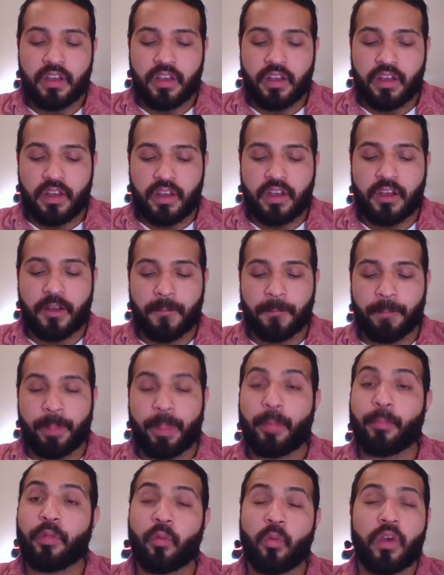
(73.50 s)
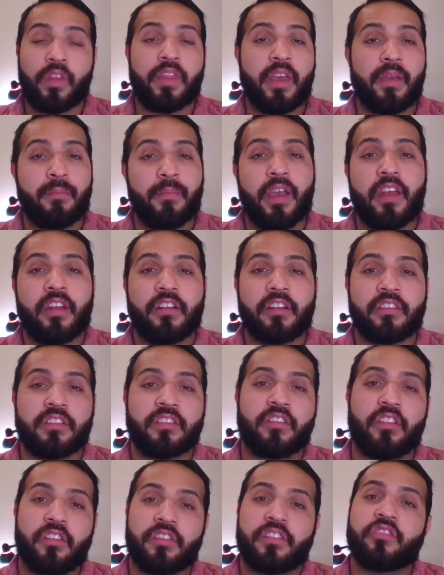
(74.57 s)
The one that matters is
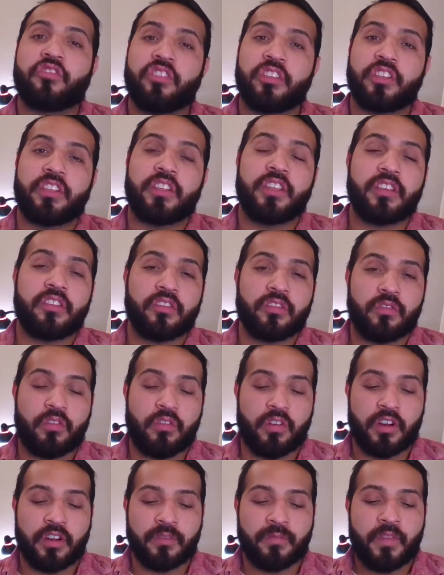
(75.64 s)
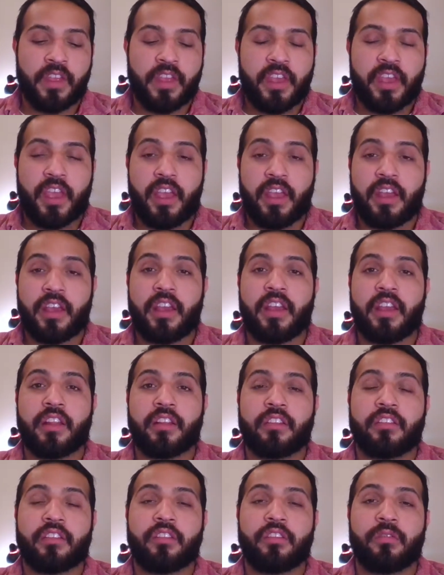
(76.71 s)
called the GT score,
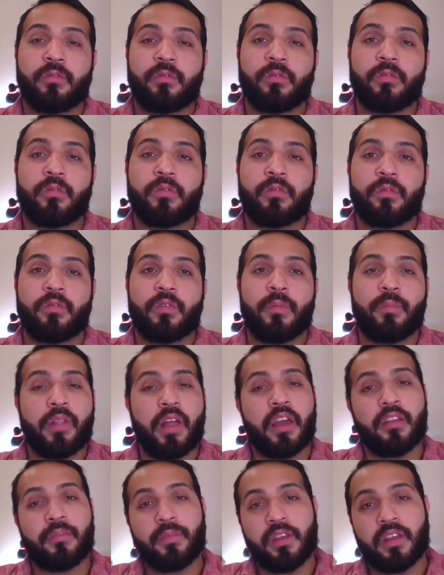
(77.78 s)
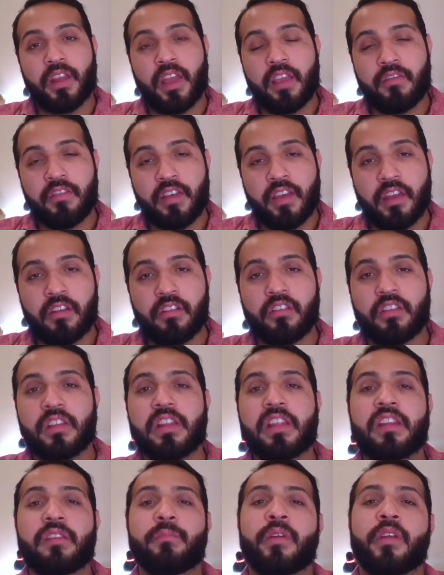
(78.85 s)
and to apply to be an aviator, you
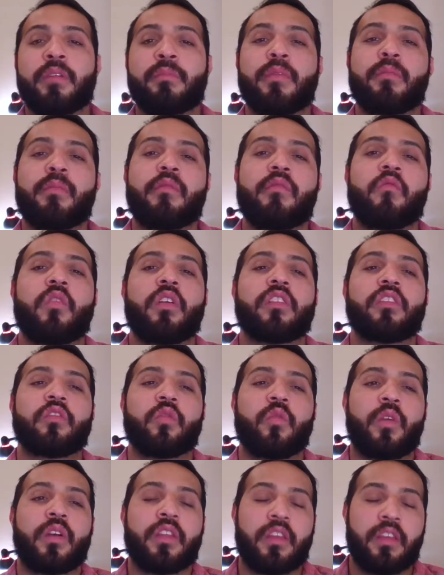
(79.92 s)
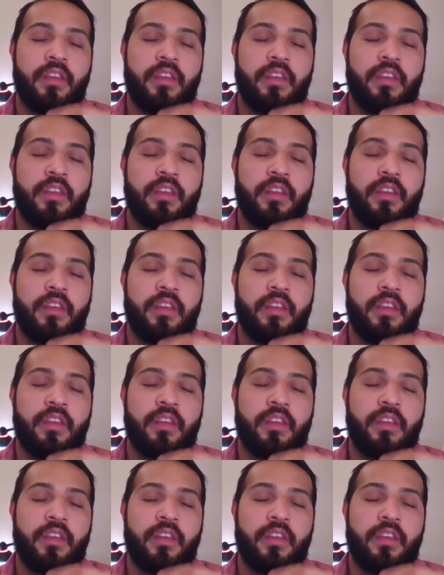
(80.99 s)
need a minimum of 120.